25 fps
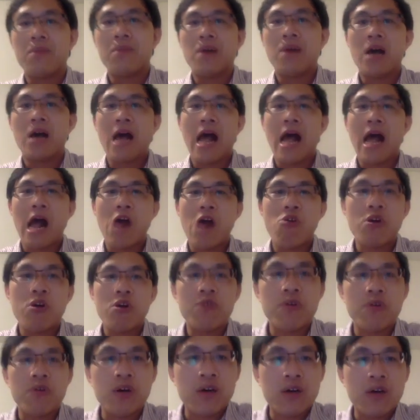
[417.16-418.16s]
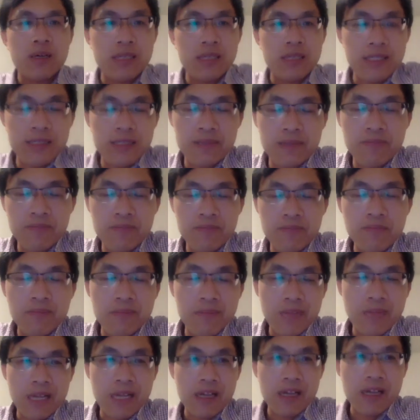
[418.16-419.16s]
However, in
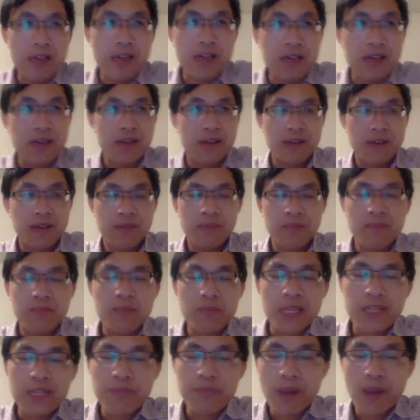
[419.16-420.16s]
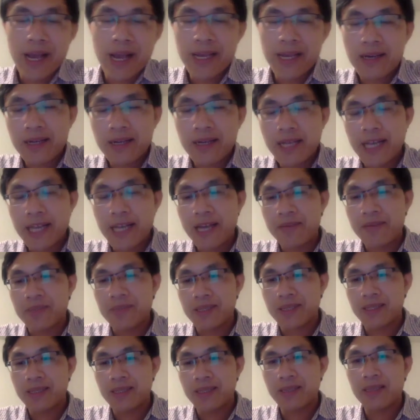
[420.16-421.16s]
multiplayer
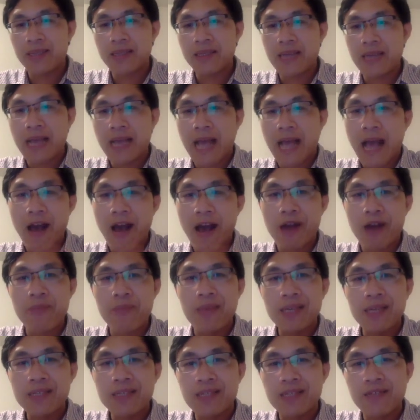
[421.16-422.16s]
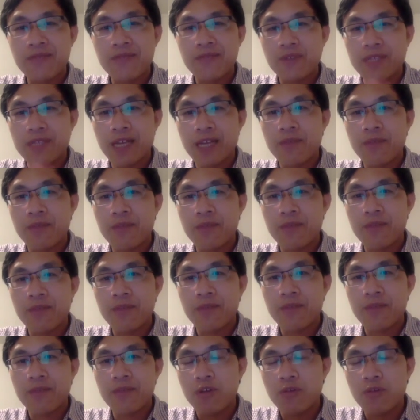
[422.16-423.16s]
games, I have mentioned, for example,
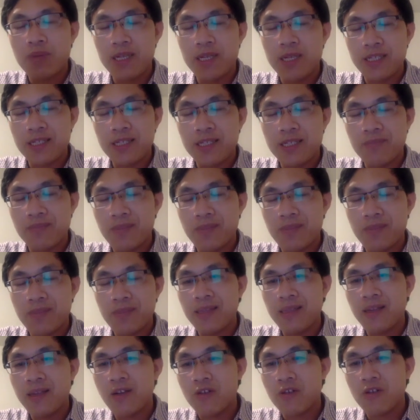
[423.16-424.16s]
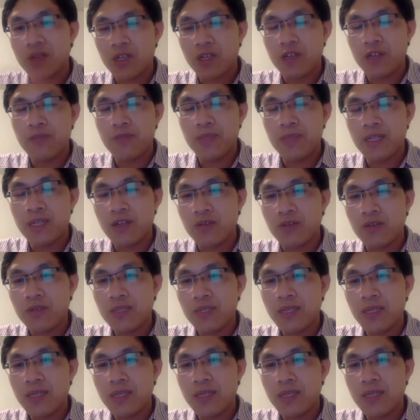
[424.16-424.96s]
several policemen or criminals.